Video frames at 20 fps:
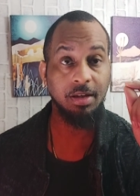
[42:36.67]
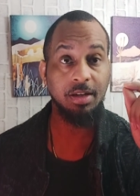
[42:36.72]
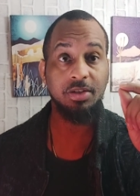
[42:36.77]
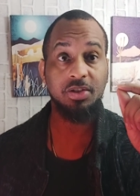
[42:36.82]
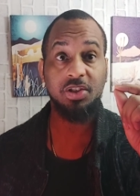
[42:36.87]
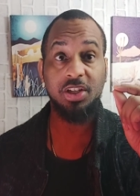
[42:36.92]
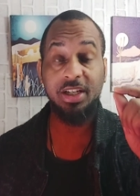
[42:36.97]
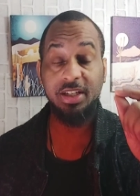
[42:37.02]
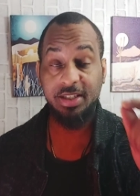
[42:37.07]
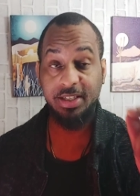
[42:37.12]

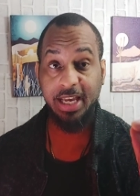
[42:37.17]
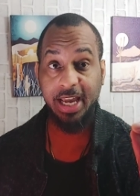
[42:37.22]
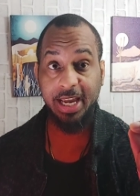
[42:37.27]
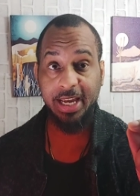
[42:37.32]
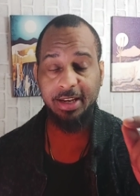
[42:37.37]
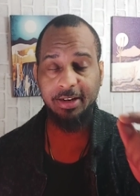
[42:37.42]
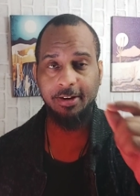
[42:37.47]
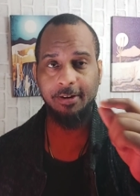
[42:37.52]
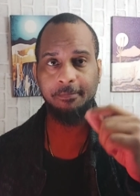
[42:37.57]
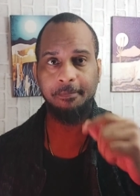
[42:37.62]
She's
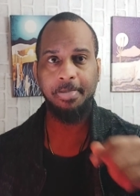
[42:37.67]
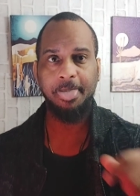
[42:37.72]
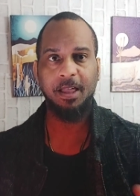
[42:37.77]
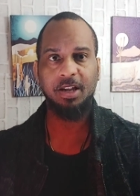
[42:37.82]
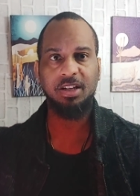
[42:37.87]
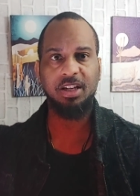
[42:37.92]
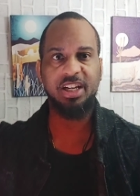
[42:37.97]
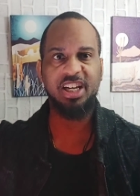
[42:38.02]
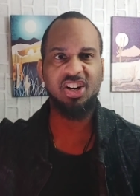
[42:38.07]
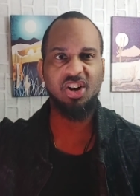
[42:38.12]
saying,
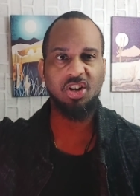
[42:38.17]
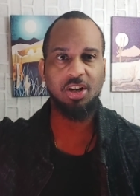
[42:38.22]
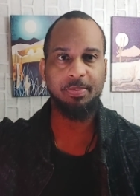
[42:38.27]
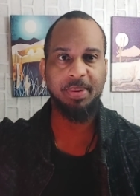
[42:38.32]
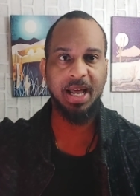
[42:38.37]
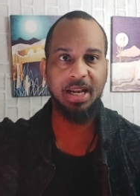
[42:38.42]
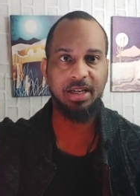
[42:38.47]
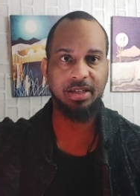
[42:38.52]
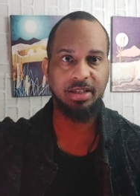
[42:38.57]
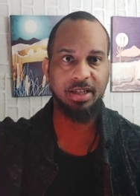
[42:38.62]
look at all the
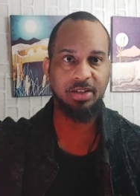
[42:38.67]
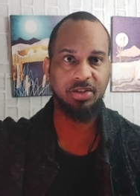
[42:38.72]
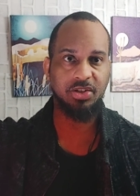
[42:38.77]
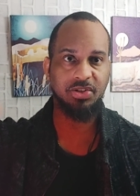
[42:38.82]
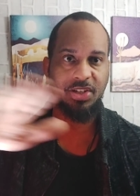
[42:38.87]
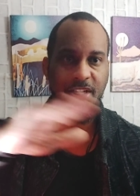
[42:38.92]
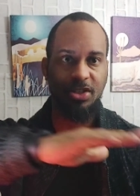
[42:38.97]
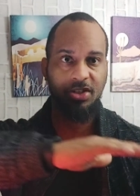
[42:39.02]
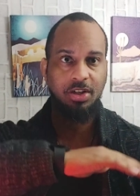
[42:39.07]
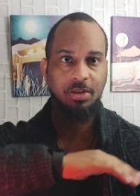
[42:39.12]

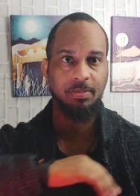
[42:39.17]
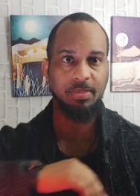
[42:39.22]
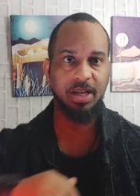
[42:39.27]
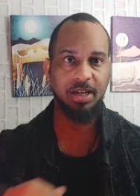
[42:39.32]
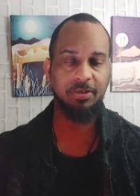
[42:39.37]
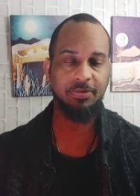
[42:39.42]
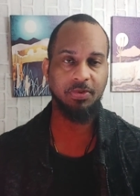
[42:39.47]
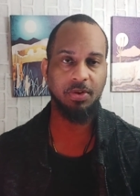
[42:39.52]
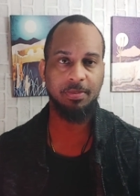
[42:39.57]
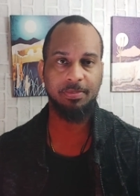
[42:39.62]
politicians that took
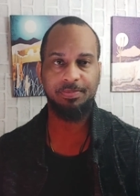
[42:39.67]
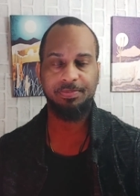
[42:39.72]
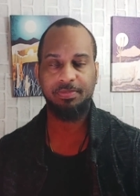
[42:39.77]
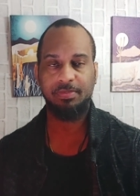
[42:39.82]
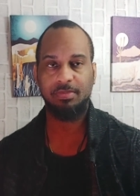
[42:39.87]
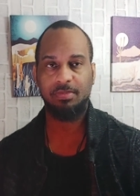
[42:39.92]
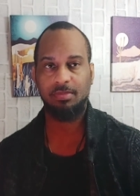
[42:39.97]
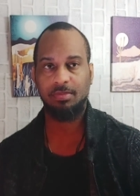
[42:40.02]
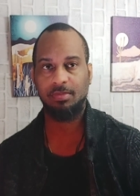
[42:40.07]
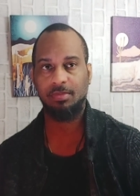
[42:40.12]
money from
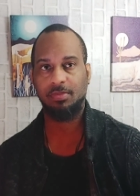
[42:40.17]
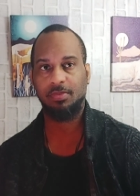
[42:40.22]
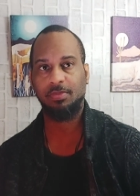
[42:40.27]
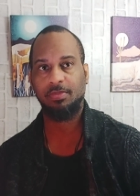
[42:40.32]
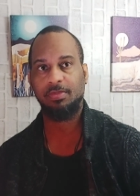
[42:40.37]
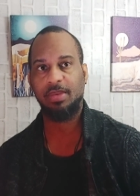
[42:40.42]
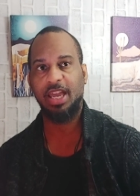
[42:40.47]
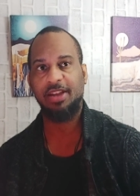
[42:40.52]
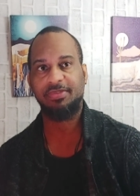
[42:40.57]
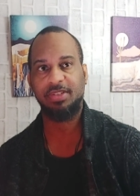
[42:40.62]

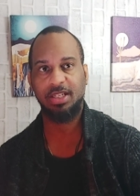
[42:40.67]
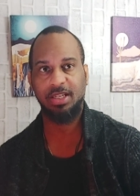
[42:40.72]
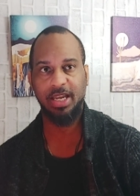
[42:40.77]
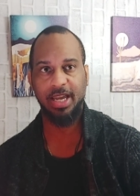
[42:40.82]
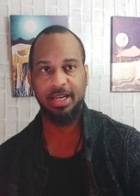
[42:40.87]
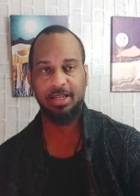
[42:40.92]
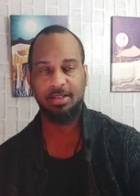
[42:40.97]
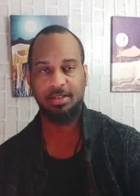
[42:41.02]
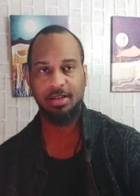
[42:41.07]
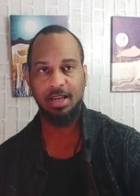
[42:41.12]
F T
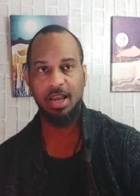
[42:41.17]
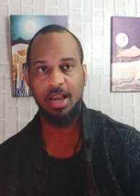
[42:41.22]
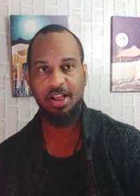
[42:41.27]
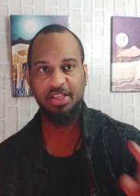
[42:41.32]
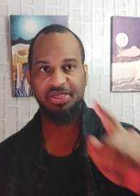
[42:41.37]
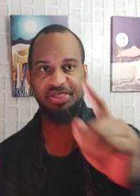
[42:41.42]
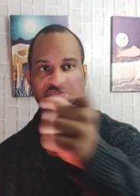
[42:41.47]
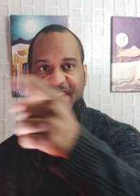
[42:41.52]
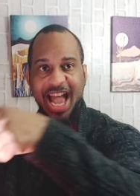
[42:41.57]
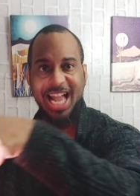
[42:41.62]
X.
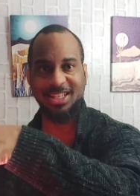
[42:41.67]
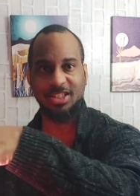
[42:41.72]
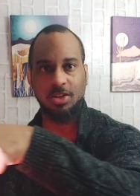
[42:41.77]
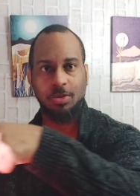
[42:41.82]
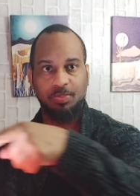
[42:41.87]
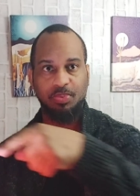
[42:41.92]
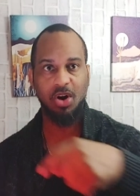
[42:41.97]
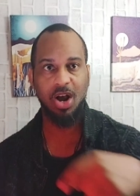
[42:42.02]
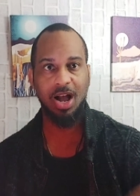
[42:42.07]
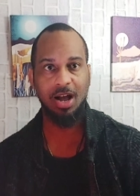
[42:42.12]
That's
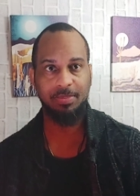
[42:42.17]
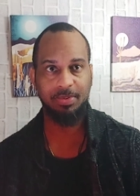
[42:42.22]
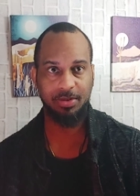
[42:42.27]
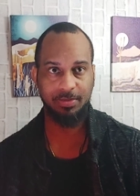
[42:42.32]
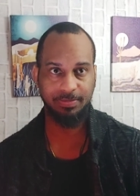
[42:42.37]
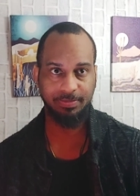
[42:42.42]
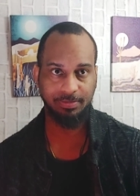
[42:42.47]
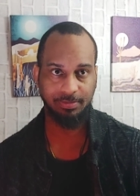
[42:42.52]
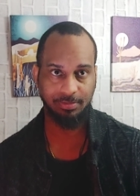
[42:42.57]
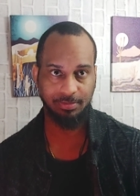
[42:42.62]
a
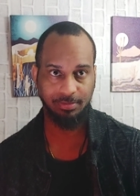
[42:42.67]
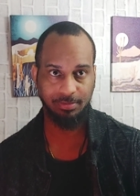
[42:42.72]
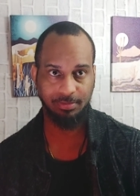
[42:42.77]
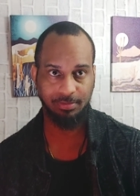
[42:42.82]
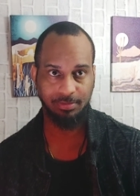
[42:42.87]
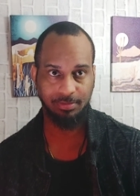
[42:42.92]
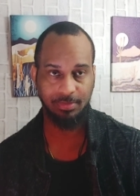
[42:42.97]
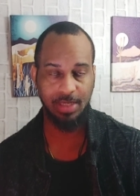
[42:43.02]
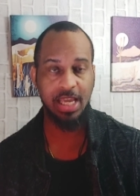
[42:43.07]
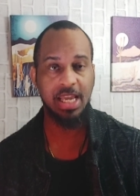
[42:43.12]
problem.
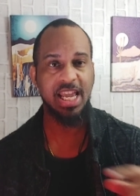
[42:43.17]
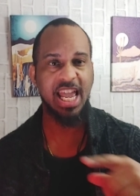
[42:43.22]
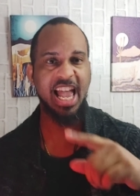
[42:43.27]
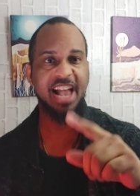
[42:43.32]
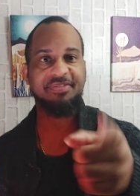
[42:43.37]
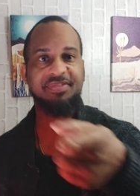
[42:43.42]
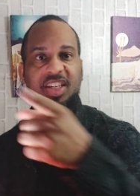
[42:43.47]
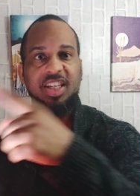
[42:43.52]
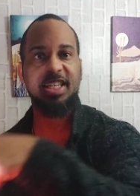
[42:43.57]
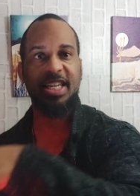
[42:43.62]

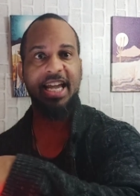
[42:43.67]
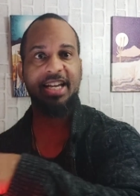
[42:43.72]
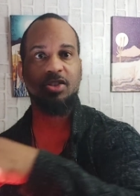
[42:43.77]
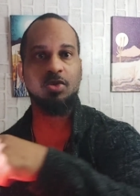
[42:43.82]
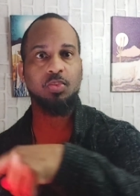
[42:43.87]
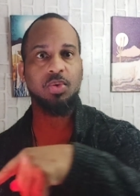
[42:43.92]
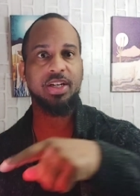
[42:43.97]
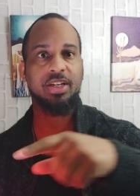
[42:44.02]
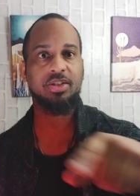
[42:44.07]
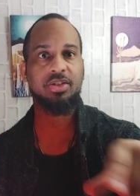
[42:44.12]
F T
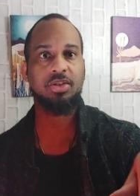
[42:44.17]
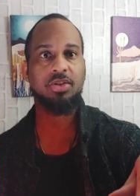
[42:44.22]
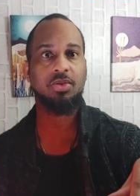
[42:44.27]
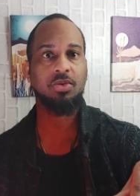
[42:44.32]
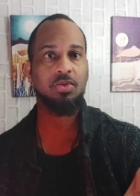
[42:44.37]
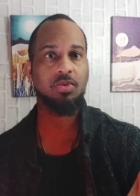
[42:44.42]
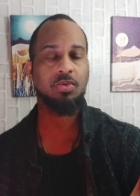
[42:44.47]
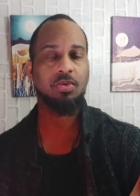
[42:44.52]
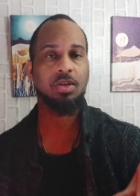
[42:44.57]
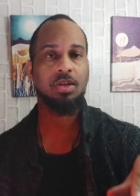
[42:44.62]
X wanted
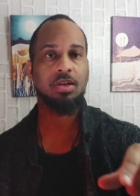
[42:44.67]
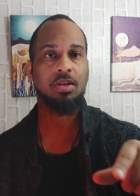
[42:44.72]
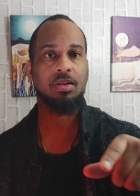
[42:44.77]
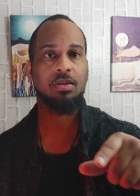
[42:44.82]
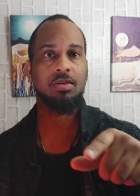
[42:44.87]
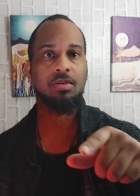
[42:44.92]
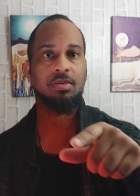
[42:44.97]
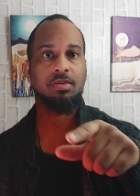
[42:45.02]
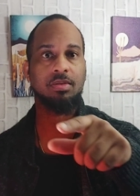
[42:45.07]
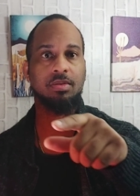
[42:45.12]
to
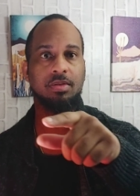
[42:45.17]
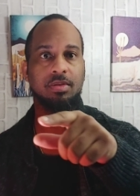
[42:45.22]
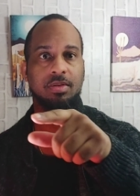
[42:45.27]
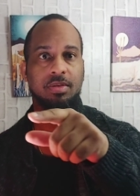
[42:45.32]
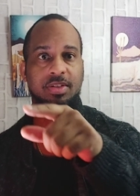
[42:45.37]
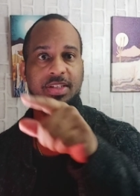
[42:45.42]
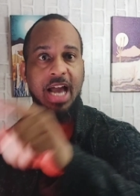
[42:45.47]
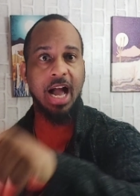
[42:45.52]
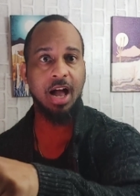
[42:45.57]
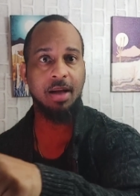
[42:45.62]

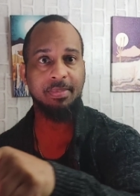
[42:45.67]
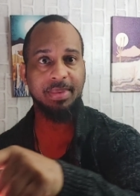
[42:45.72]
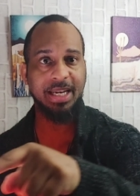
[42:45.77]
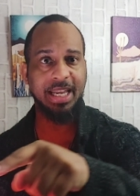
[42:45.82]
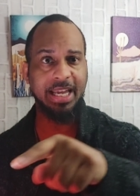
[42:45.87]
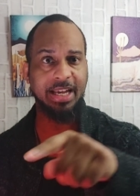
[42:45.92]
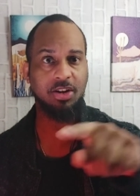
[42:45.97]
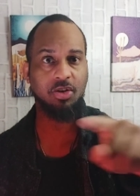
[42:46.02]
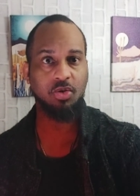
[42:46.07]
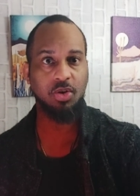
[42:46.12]

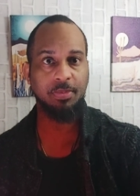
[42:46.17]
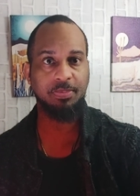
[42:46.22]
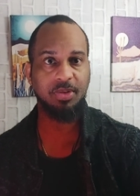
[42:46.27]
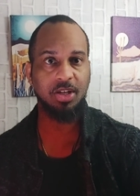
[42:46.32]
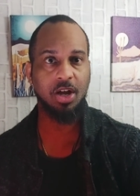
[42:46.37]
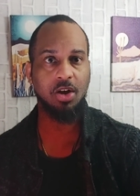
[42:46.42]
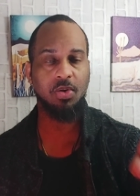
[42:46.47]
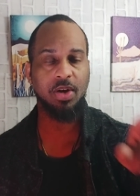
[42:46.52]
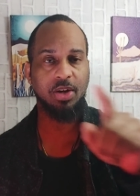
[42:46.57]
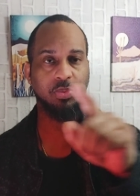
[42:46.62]
dominate
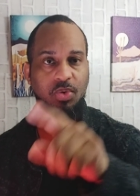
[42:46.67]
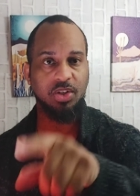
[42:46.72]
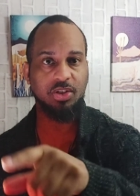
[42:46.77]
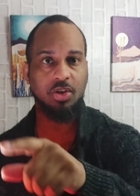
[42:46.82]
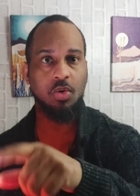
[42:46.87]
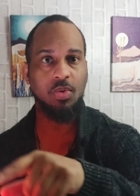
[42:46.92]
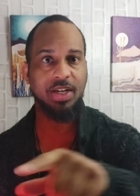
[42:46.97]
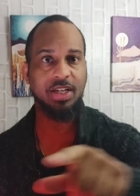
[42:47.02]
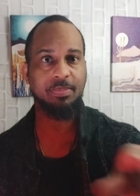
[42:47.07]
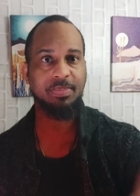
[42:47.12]
crypto and was
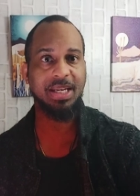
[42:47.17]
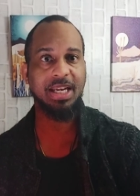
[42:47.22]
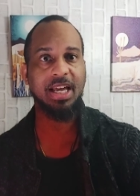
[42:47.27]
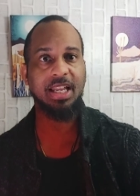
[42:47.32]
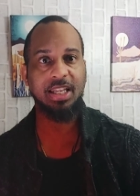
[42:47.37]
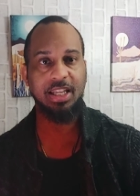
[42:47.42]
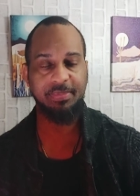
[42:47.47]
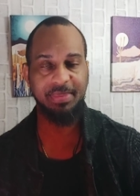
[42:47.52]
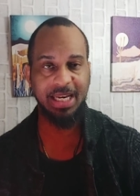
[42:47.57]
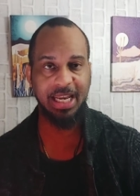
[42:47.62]
going to be
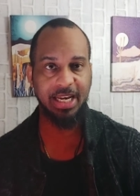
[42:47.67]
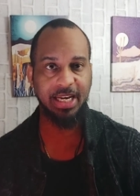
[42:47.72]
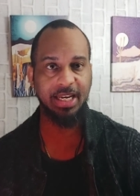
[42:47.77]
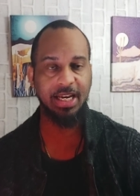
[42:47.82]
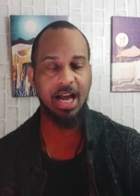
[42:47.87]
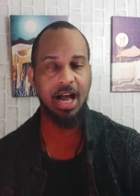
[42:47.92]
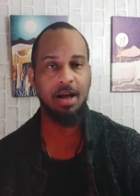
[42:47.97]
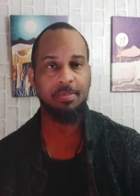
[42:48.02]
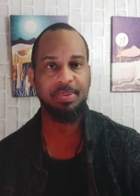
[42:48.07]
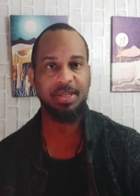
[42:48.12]
eliminating
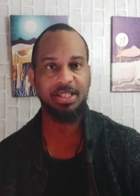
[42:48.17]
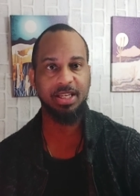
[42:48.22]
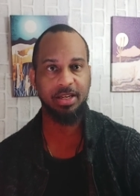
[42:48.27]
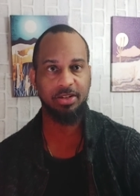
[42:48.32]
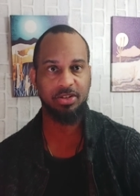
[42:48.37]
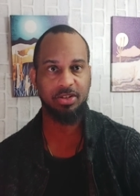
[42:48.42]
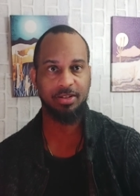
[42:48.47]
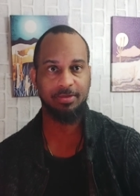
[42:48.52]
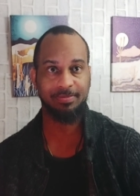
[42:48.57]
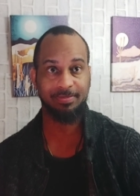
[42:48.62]

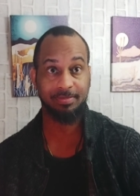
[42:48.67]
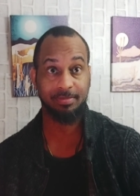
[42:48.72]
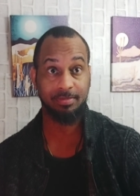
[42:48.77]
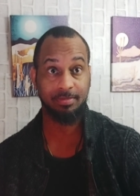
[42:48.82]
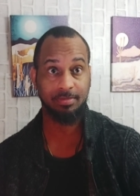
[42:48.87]
competition.